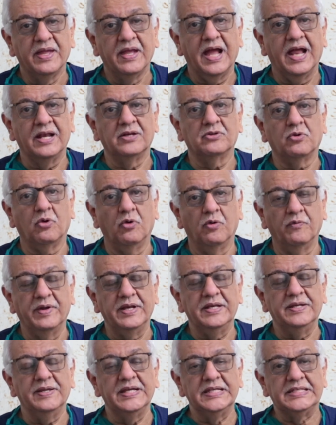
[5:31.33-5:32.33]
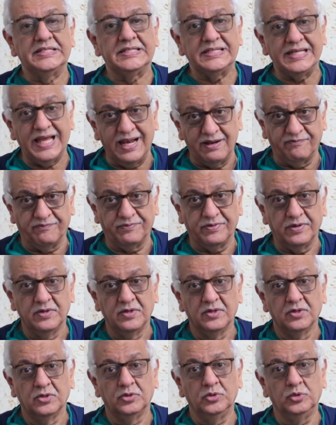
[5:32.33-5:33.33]
And COVID itself,
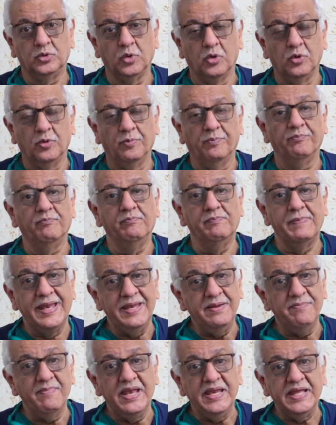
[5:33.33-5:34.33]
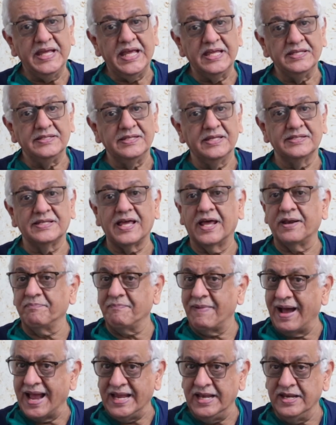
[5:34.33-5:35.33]
though many cases are
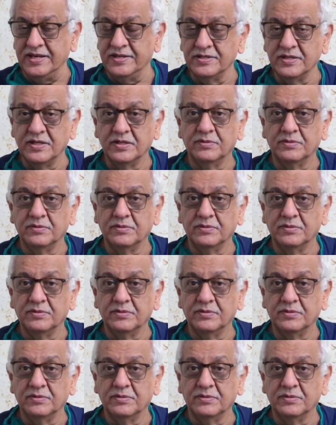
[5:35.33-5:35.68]
mild,